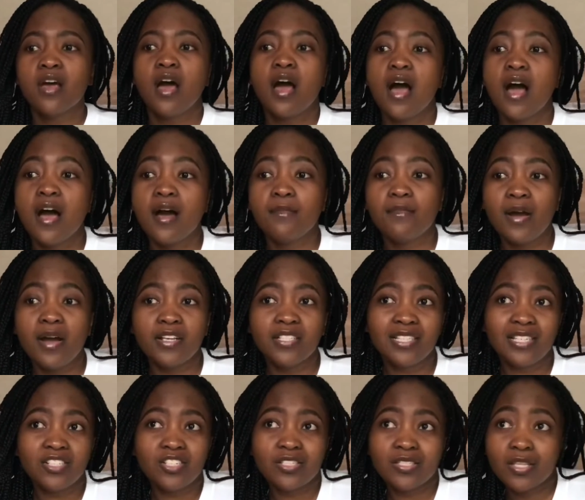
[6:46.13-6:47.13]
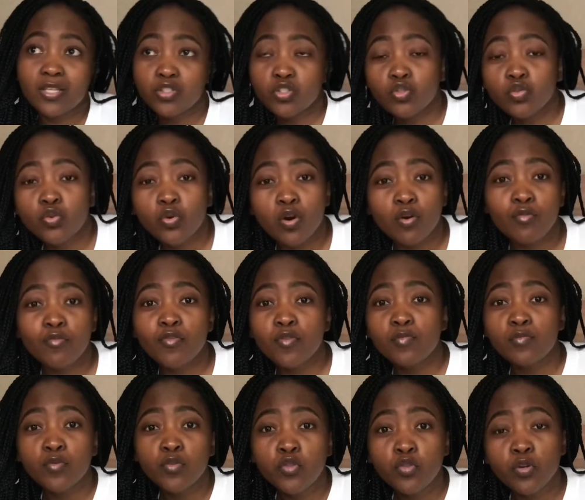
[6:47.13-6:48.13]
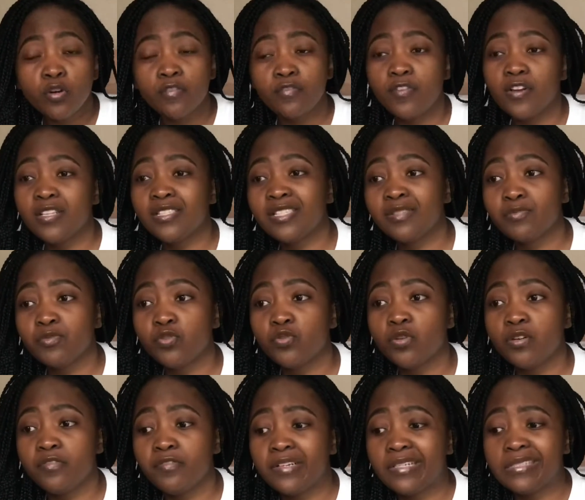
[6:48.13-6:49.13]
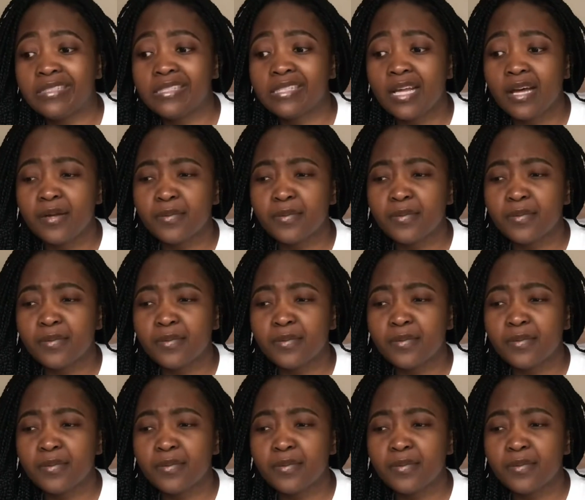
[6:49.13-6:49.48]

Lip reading: I suggest that you go for mutual funds. Mutual funds